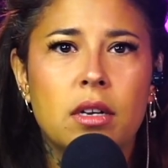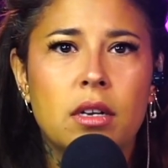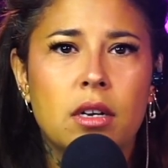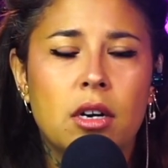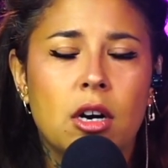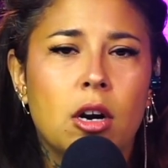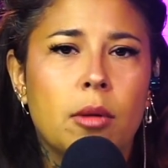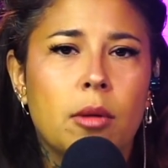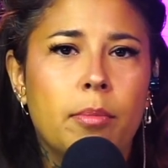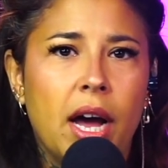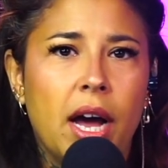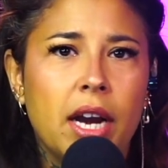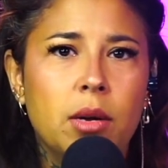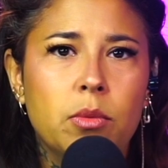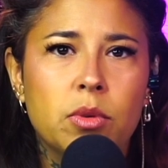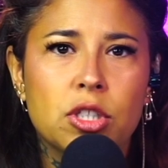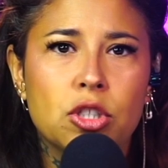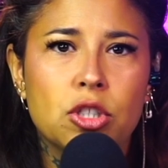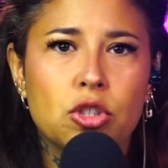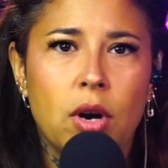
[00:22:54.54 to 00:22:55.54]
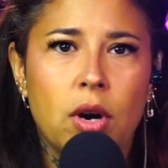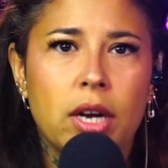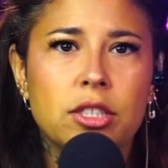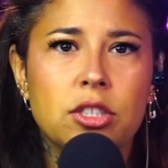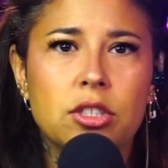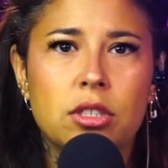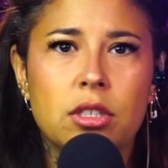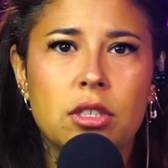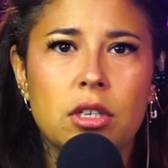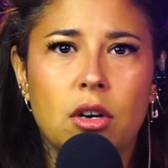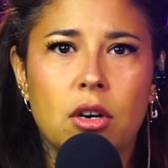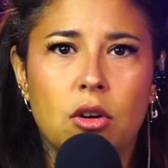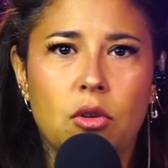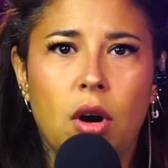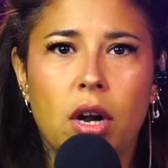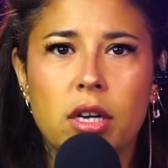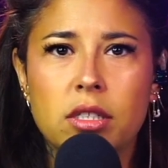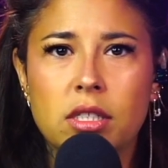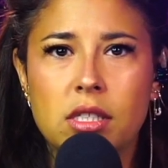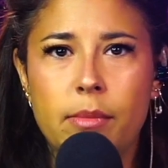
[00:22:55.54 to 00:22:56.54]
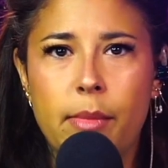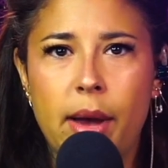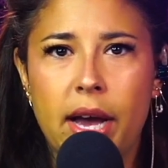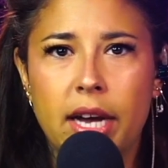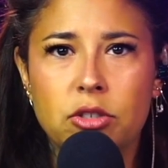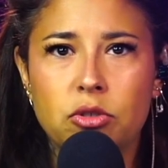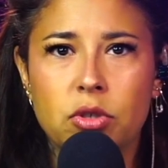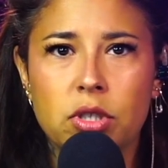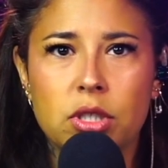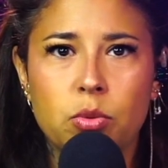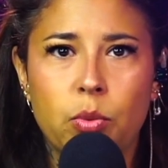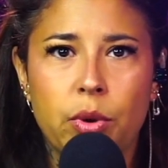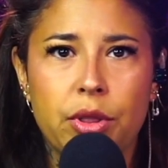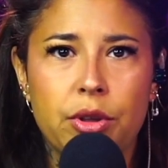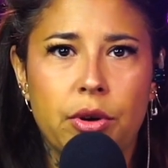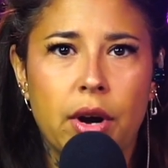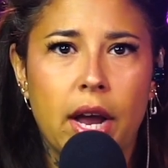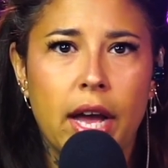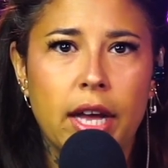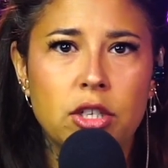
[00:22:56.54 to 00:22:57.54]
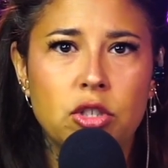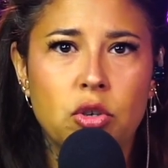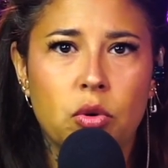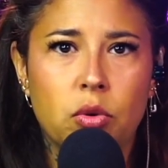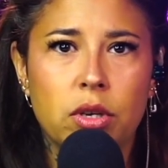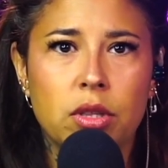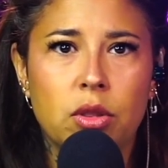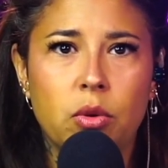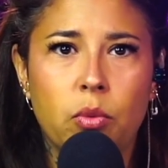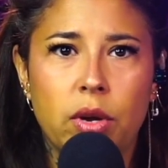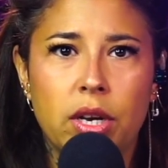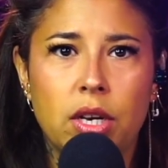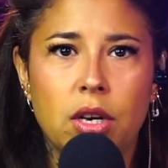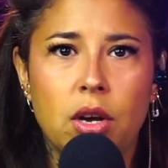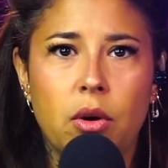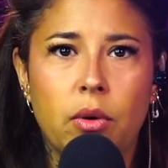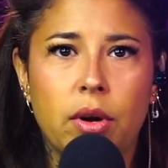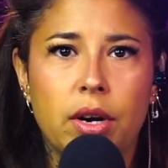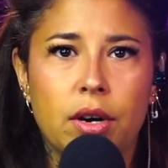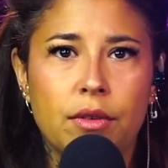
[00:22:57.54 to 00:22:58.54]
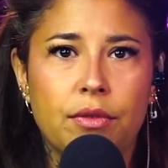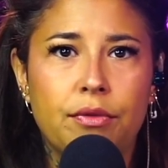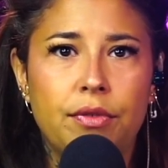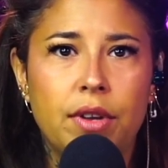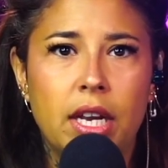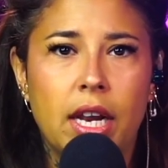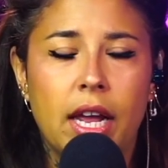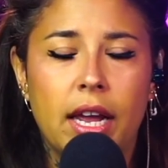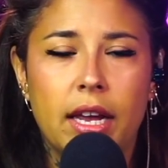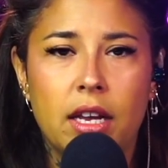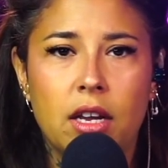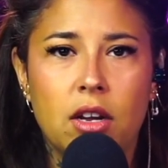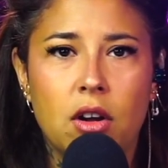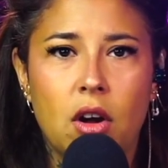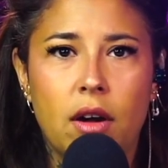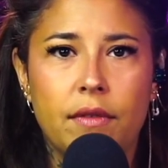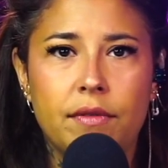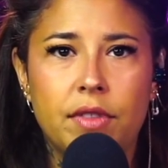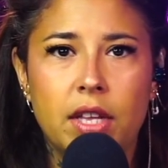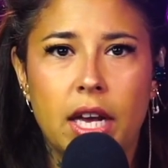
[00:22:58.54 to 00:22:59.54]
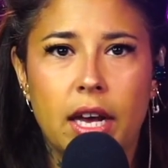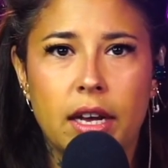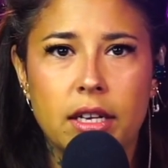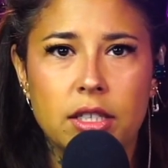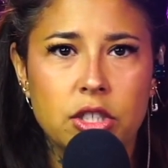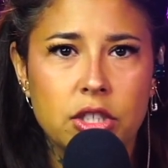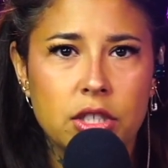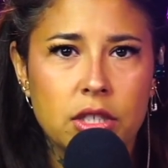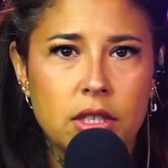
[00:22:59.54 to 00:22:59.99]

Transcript: Her body was stretched across the mattress with her head toward the window and her feet hanging off the edge.